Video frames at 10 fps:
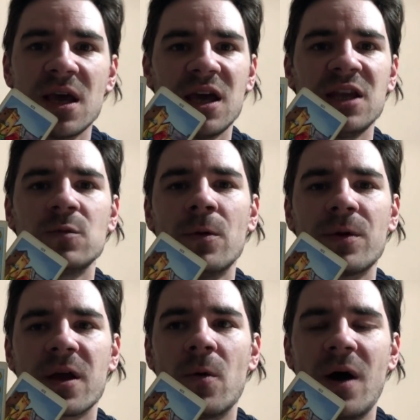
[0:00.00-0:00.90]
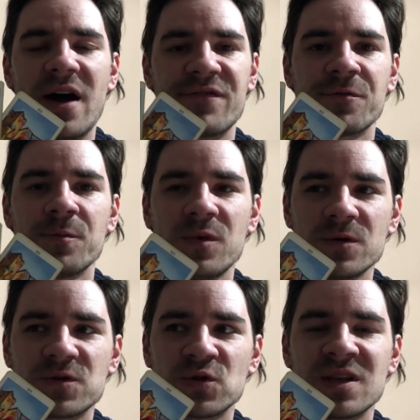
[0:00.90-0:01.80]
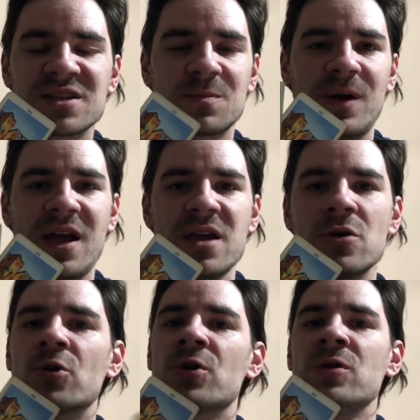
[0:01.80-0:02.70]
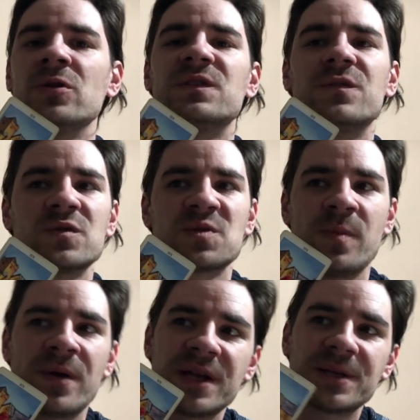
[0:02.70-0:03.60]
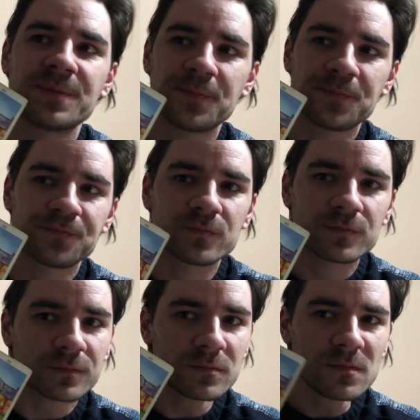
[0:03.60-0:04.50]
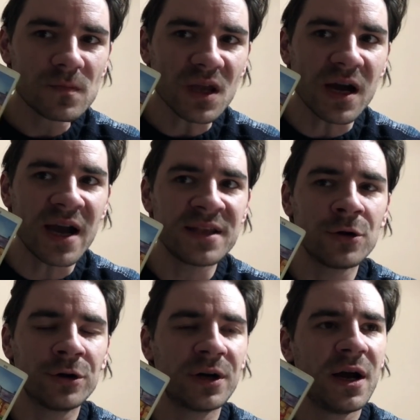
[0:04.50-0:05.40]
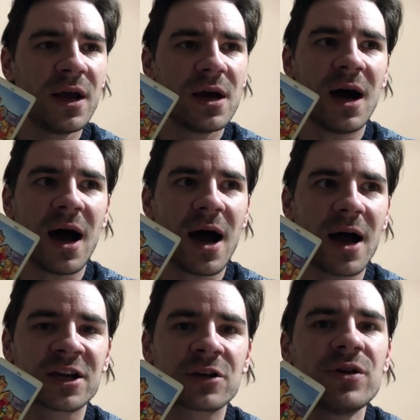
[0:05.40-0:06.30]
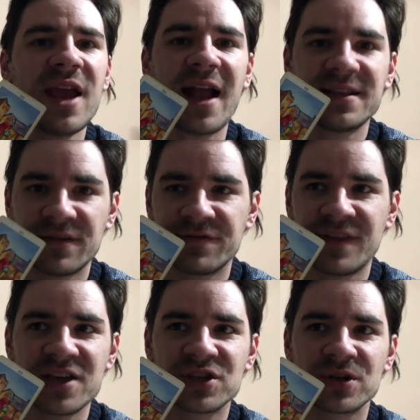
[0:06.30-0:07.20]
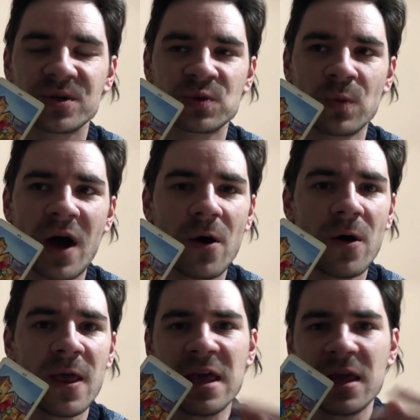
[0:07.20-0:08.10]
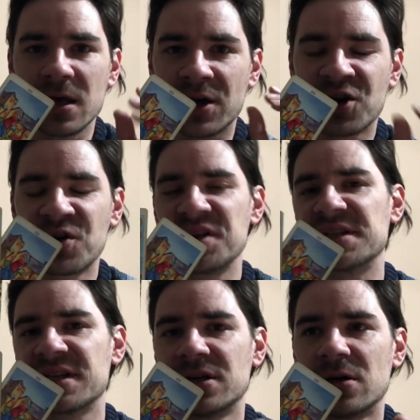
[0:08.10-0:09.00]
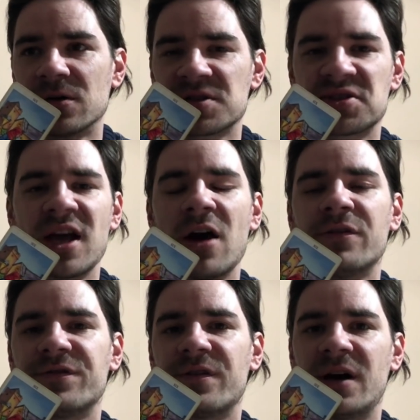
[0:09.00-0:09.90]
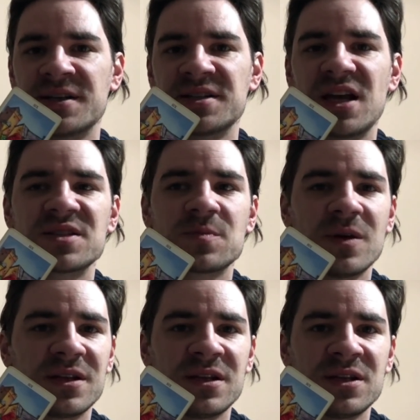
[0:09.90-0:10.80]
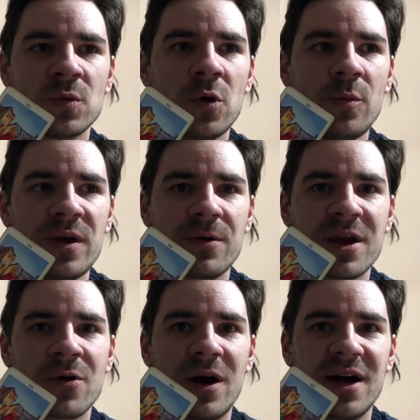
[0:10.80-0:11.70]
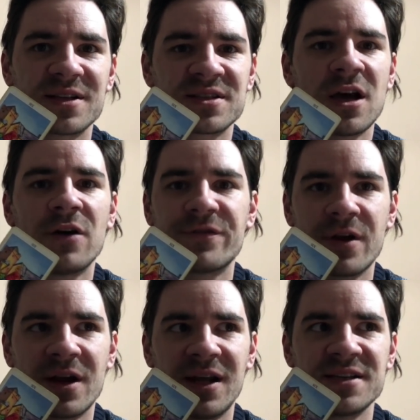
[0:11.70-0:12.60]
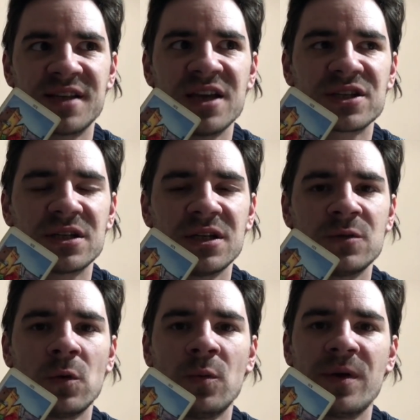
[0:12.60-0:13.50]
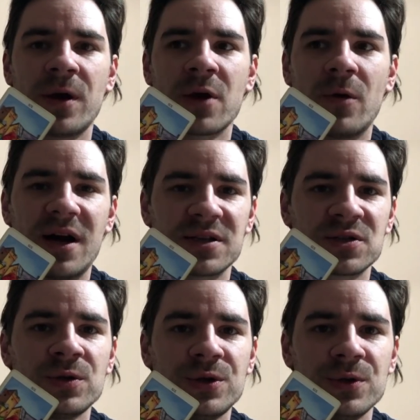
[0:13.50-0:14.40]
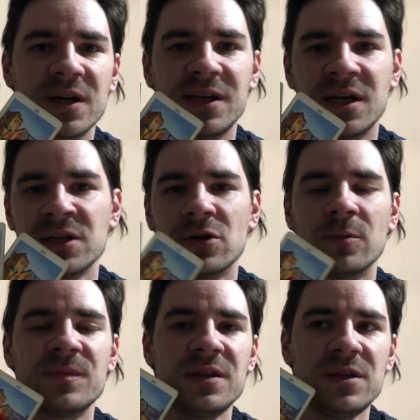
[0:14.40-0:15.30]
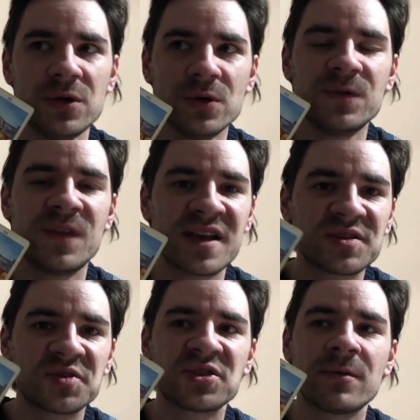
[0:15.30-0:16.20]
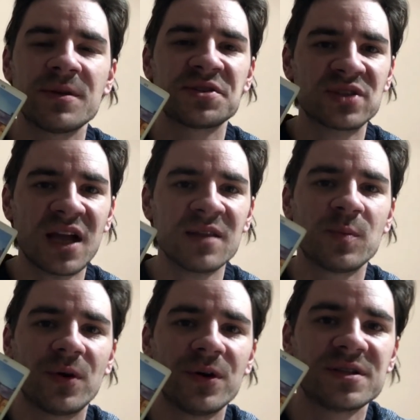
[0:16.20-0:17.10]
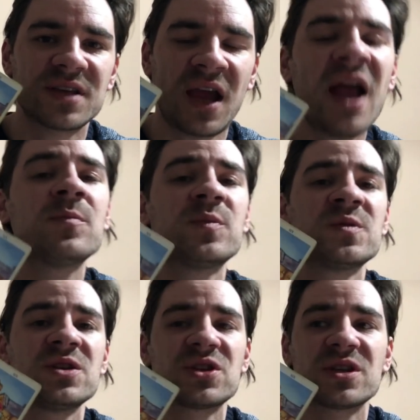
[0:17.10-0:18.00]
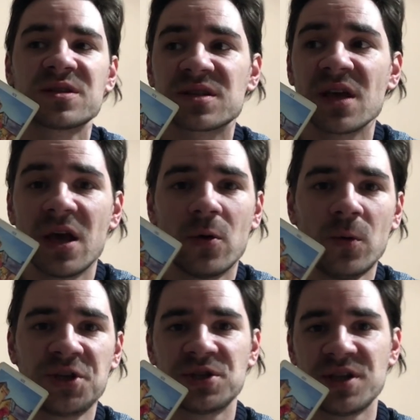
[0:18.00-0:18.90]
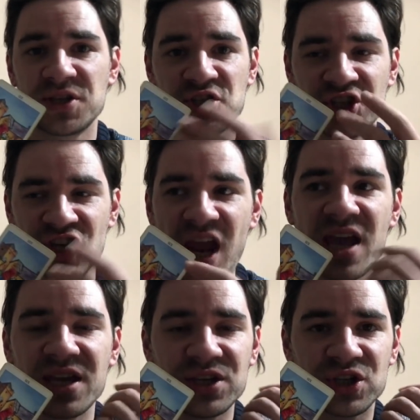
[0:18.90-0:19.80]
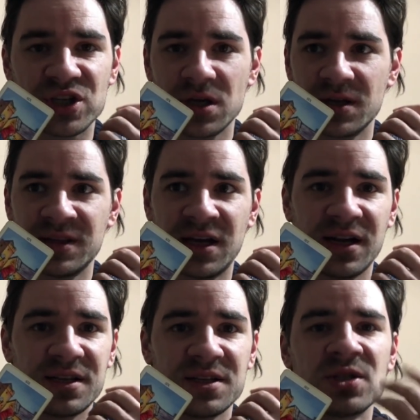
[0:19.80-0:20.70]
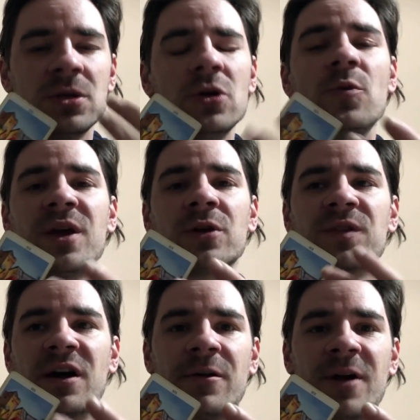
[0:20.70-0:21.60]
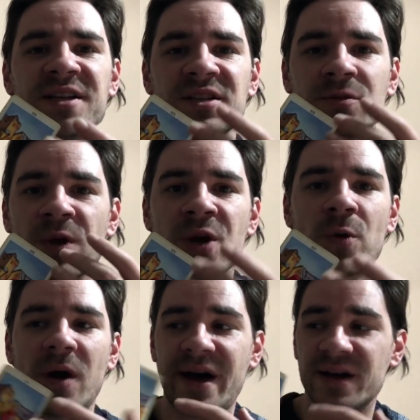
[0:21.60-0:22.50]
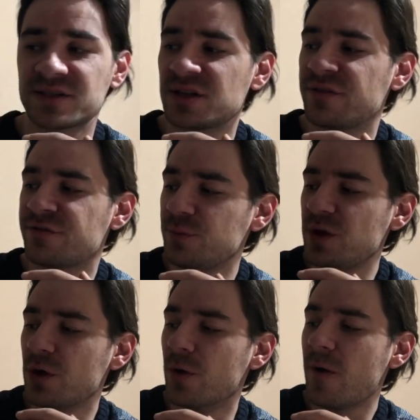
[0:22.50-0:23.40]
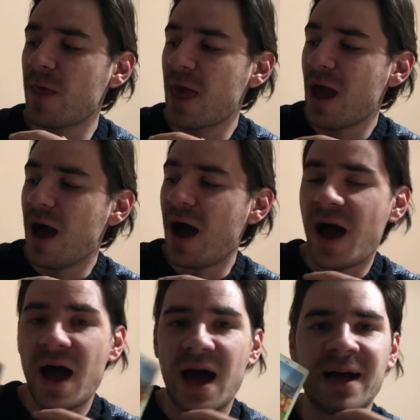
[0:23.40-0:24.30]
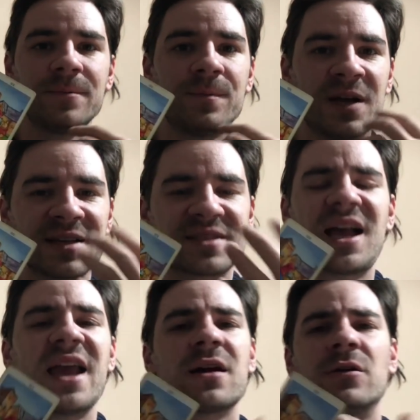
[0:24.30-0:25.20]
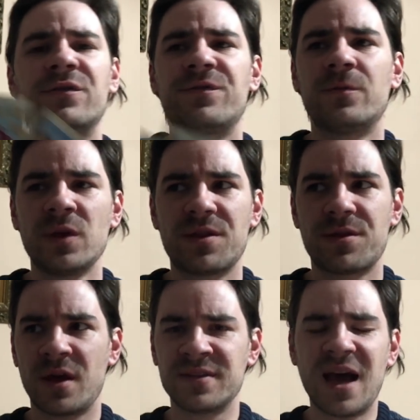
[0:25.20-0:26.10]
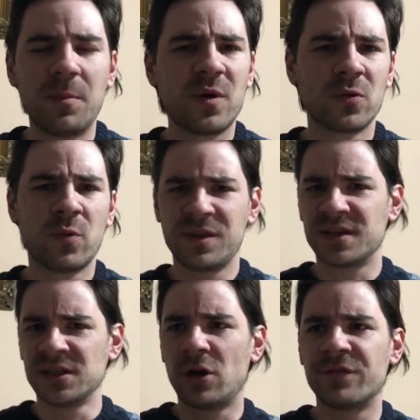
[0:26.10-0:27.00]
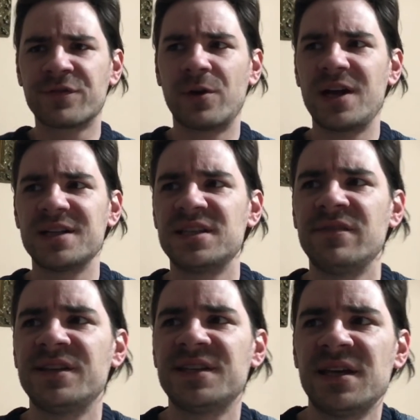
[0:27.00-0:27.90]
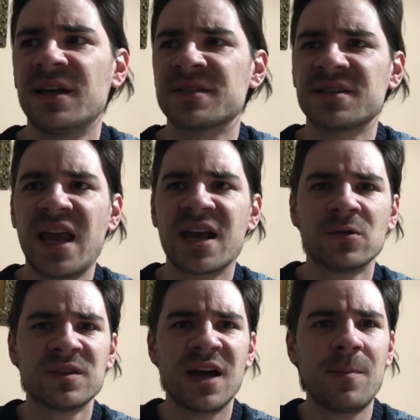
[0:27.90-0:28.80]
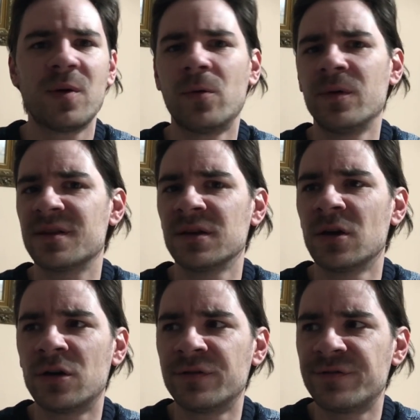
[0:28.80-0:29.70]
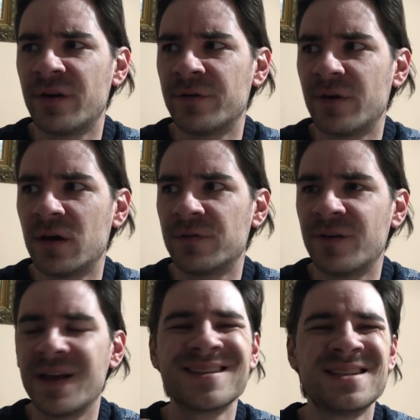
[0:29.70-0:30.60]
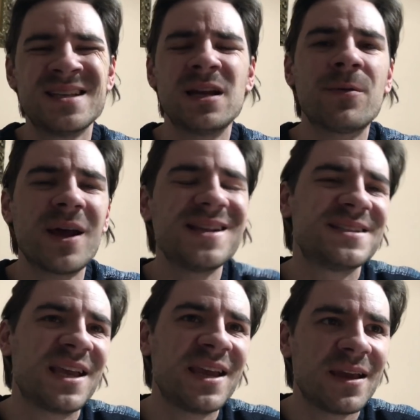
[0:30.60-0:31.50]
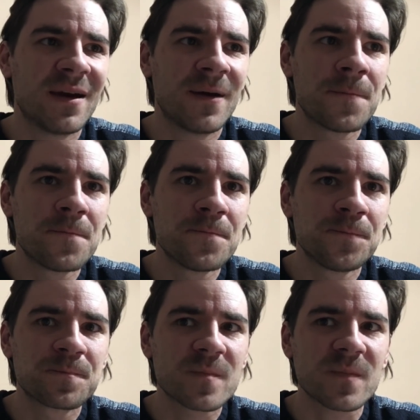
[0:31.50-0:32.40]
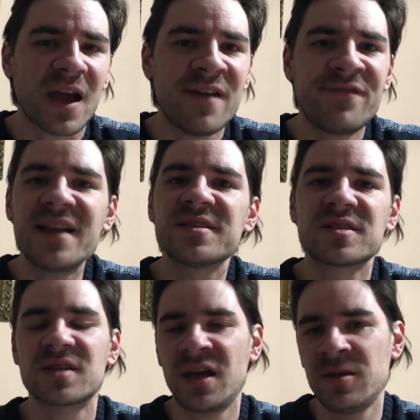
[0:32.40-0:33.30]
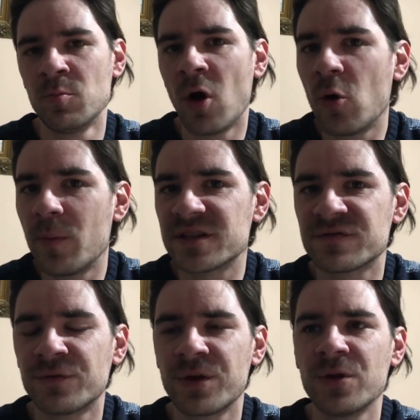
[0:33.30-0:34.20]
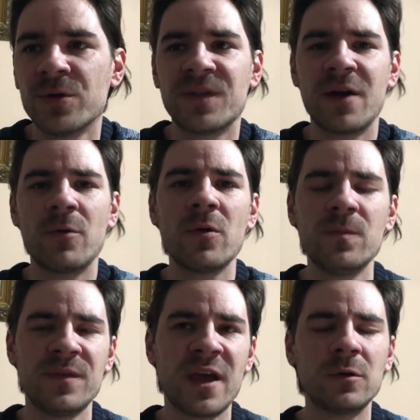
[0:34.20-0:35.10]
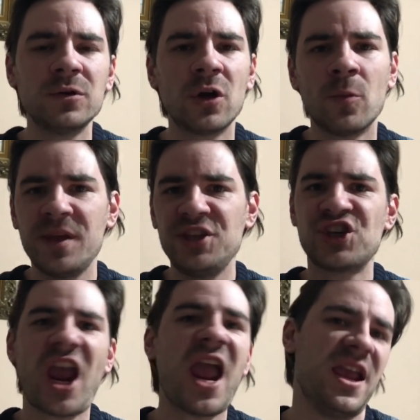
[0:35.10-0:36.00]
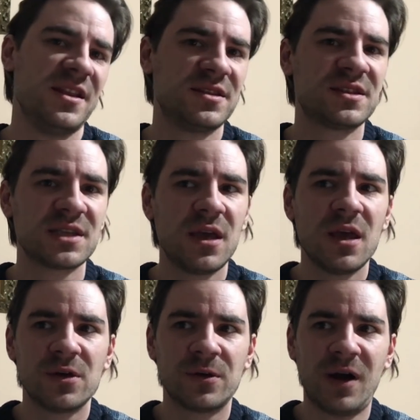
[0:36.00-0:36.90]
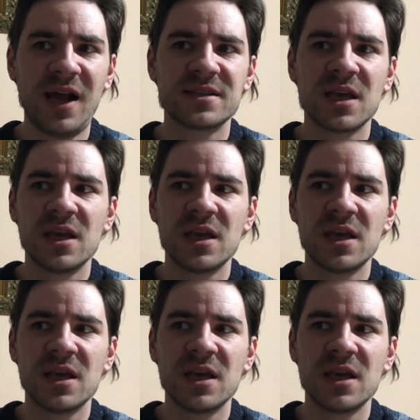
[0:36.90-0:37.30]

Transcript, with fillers: It will require from you to display your youthful spirit and your uh, creative nature as well. Critical self assessment, it will be required self realization, it will be required so you can adopt the new necessary standpoints and positions which this change that it is looming on the horizon requires from you. Uh, a, a, cycle with uh, dappled with a lot of creativity, a cycle dappled with a lot of, of, of exhilarating um, events and moments for you. They will, they will not be chained. All right.